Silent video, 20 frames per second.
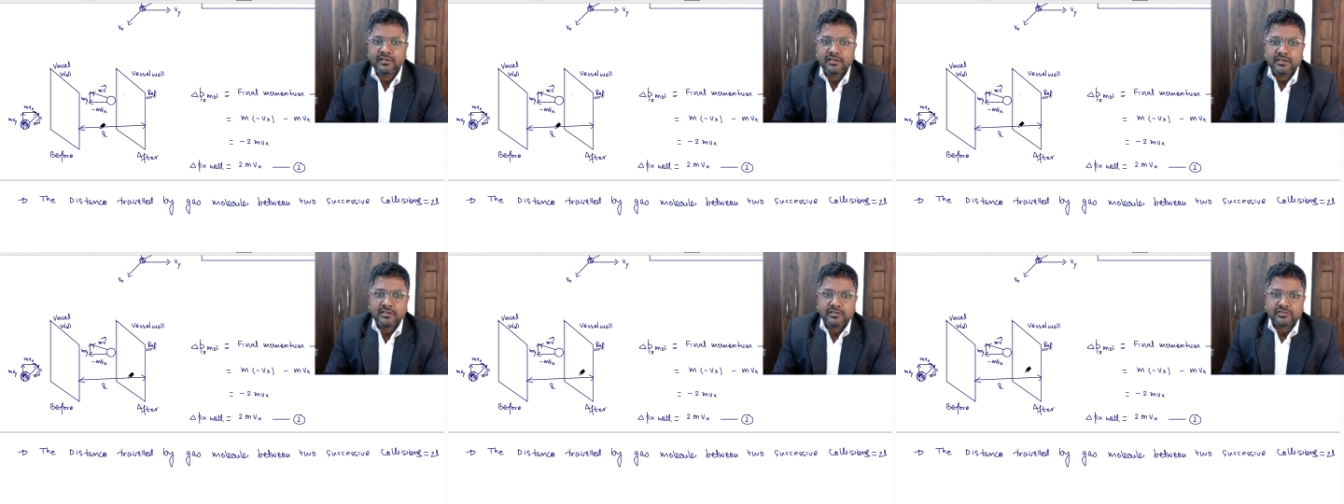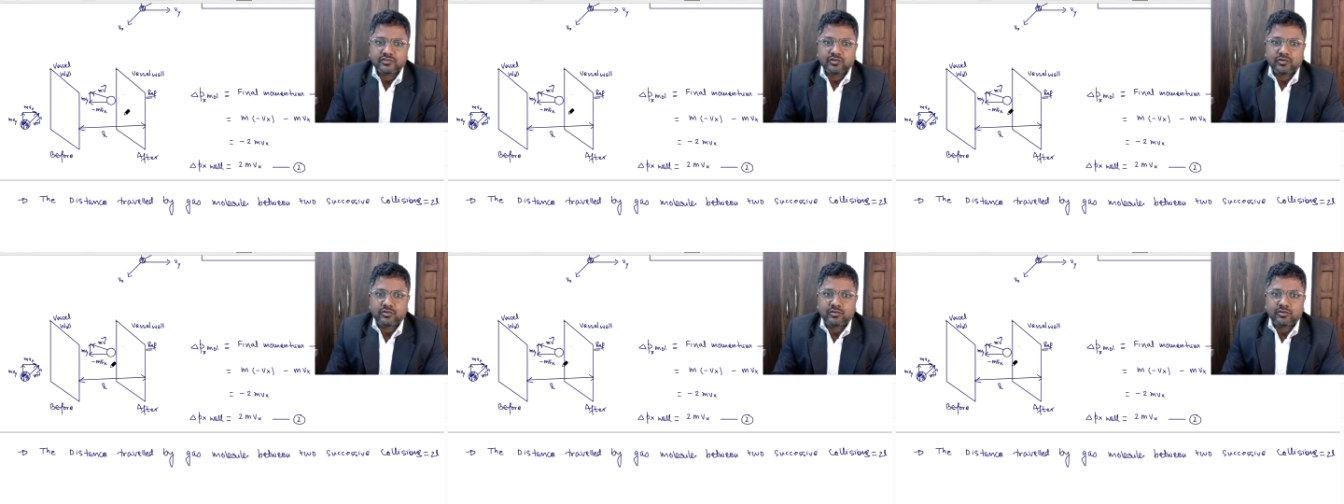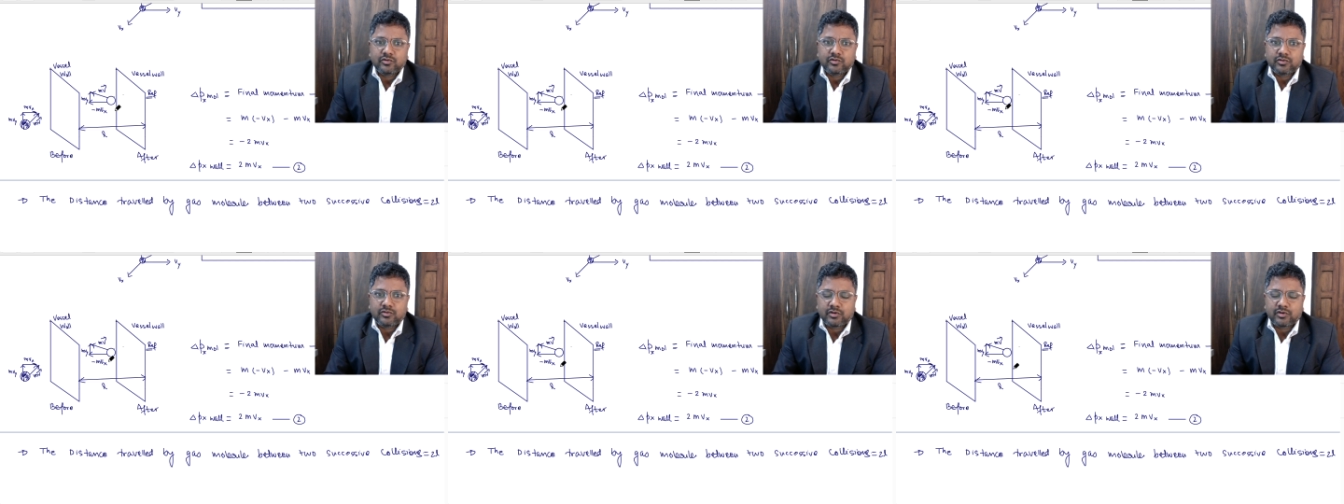
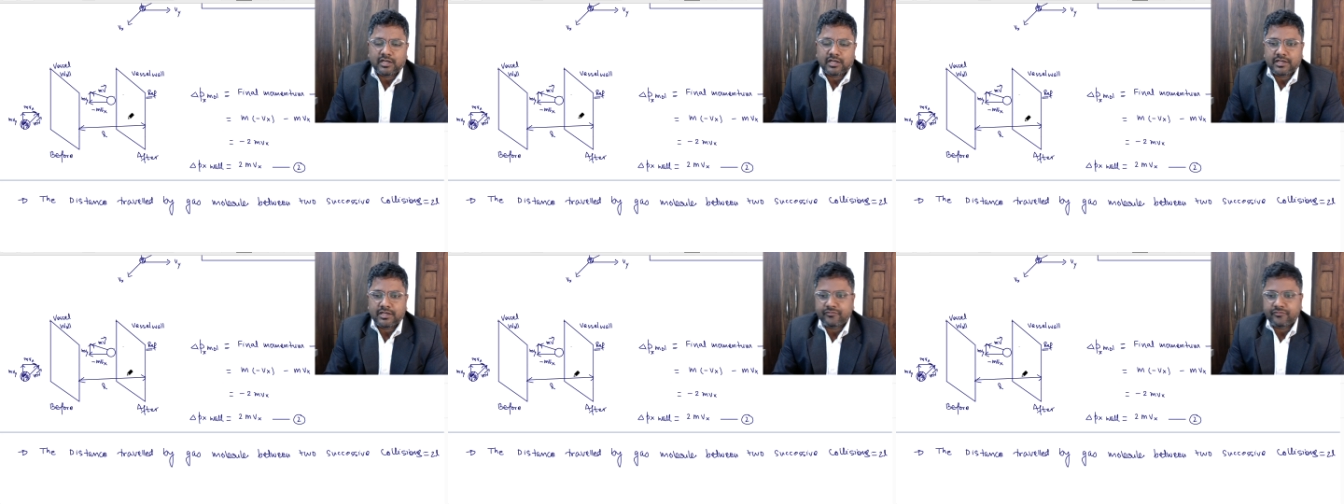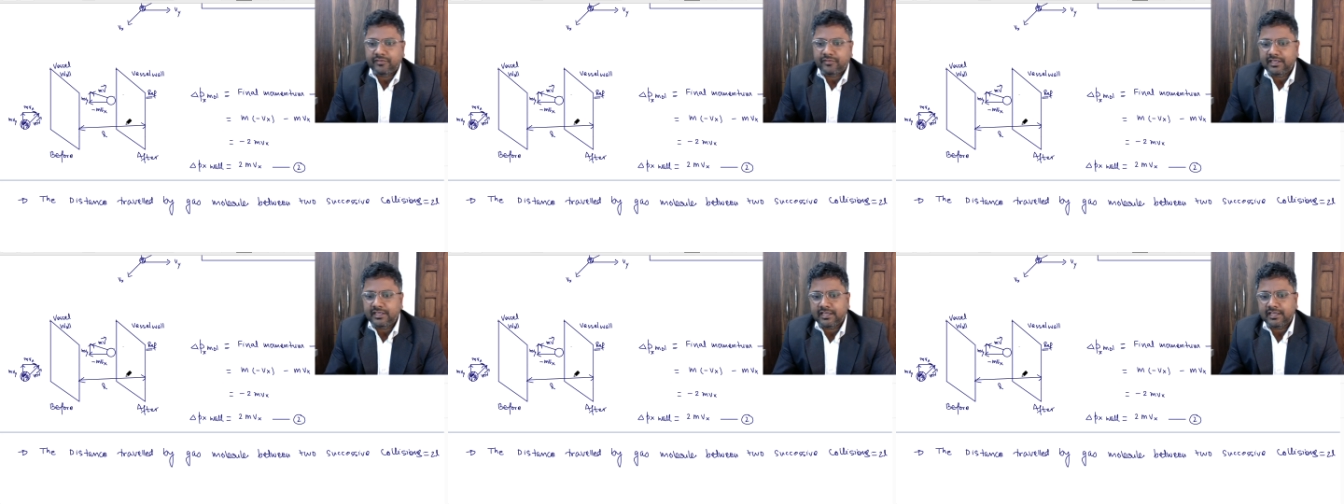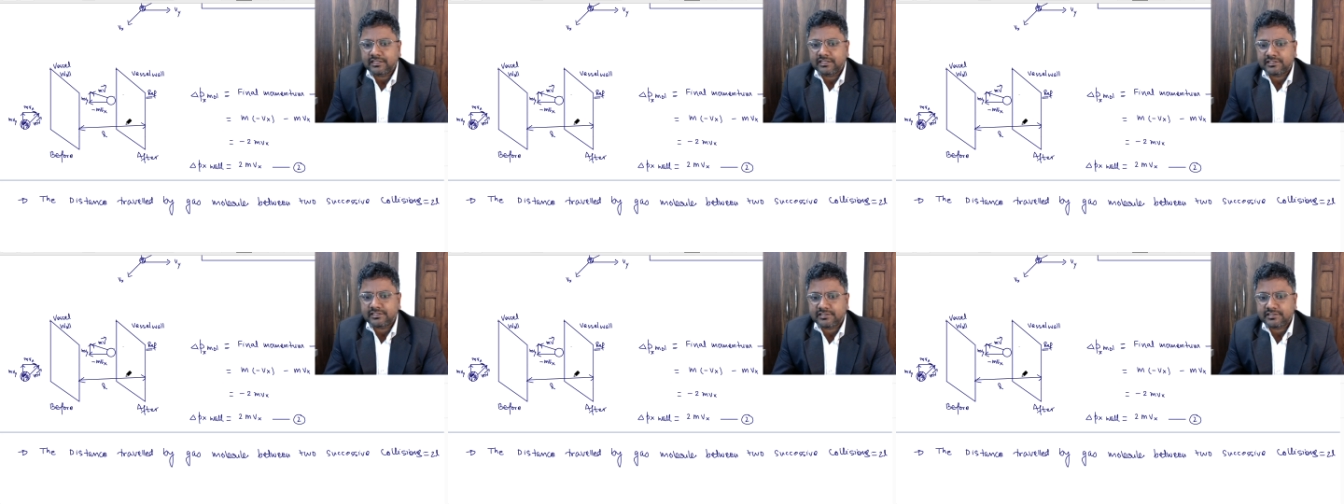So
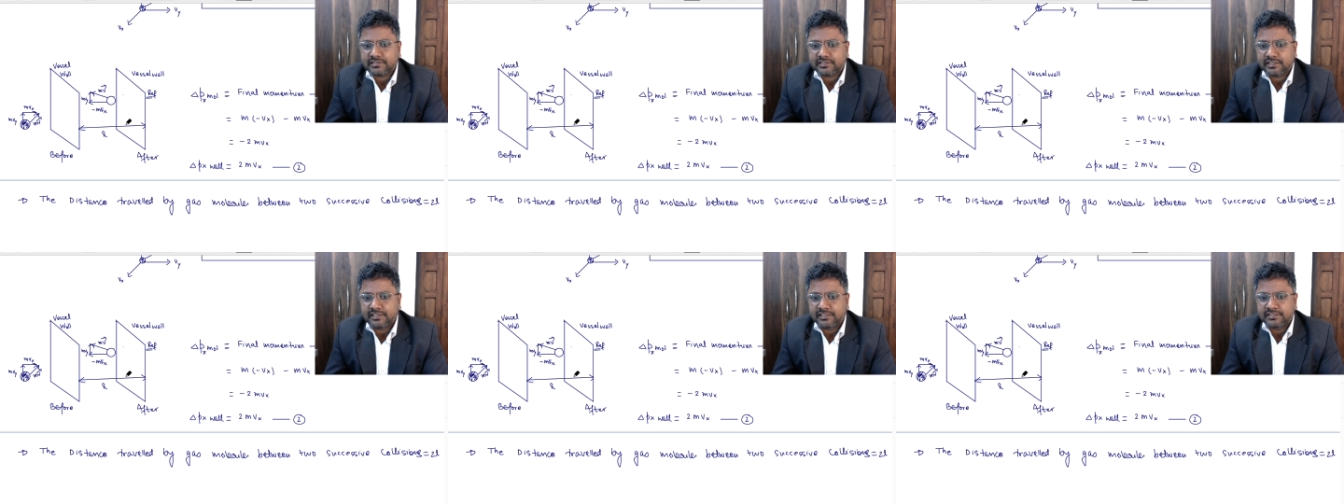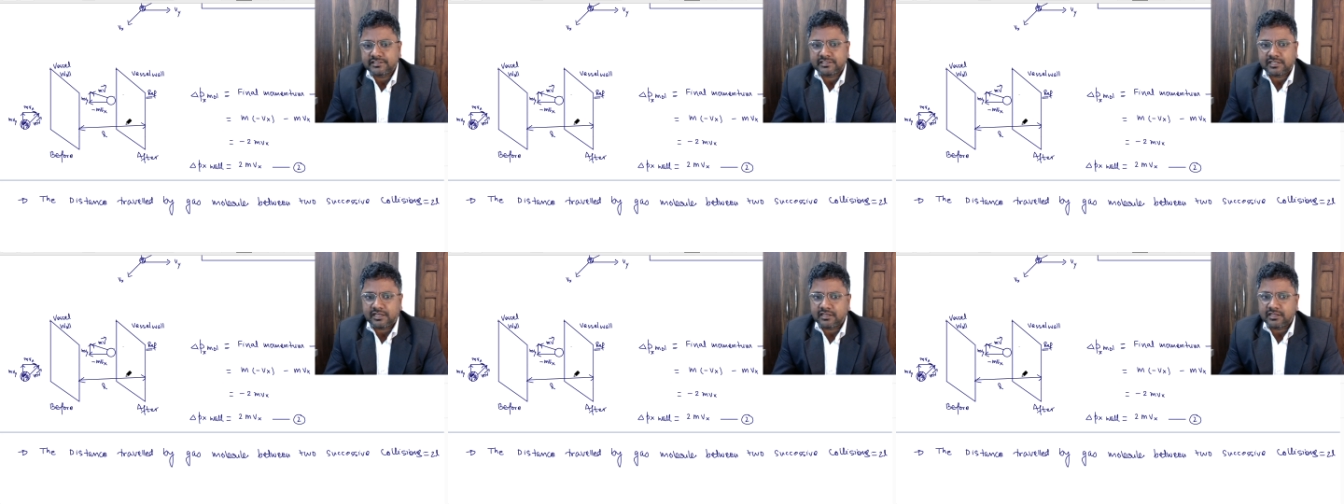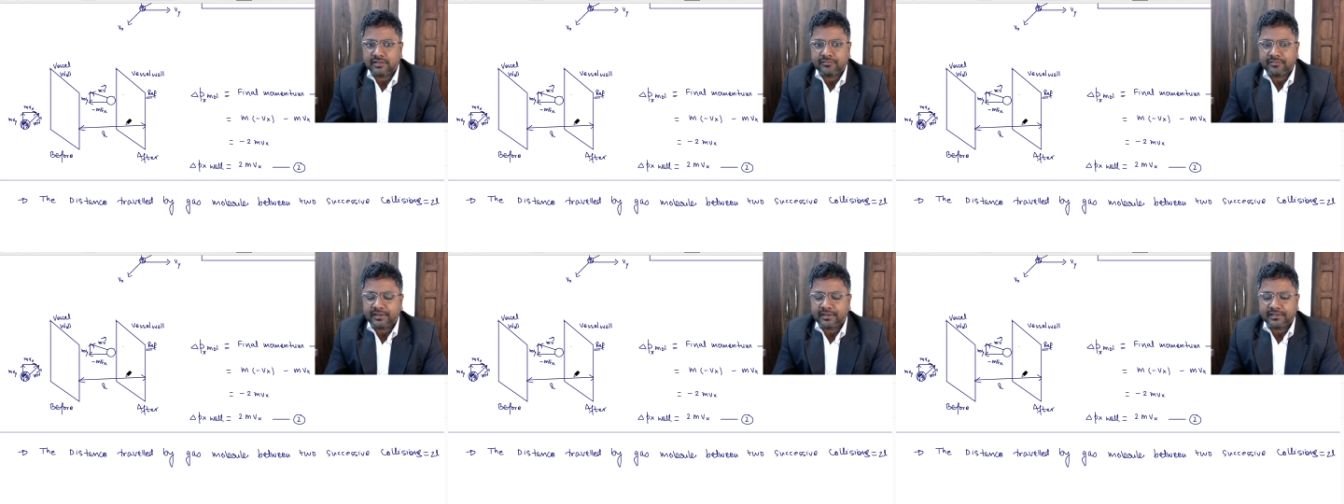Vx is
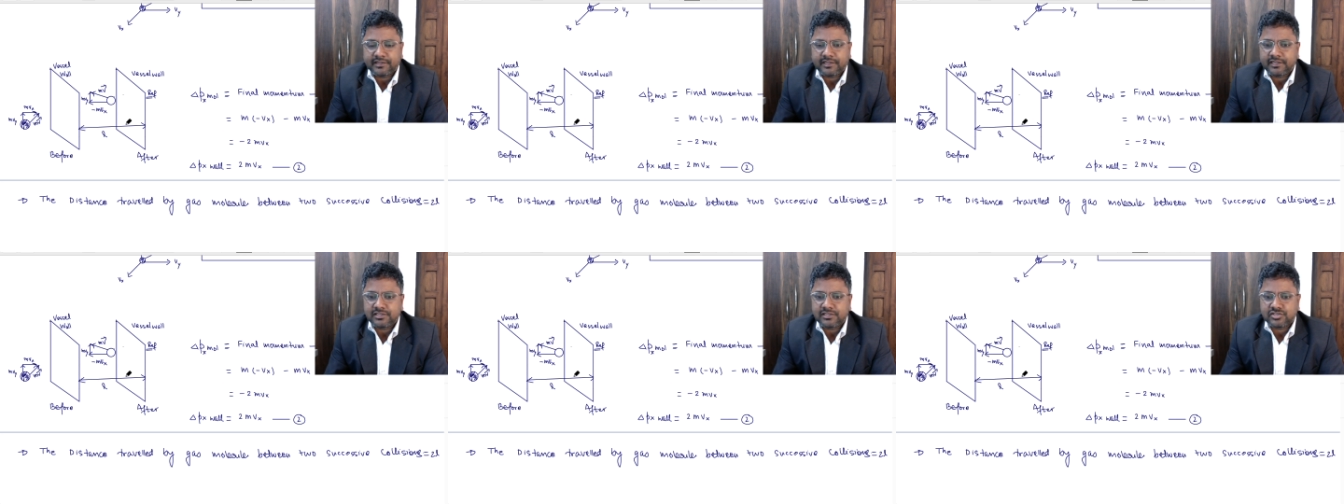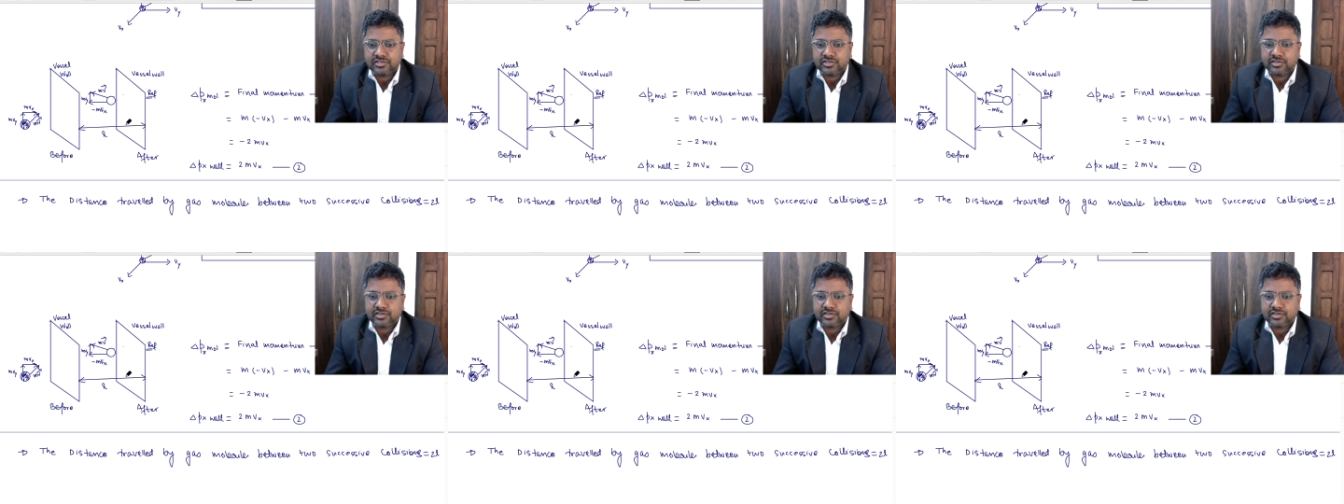unaffected.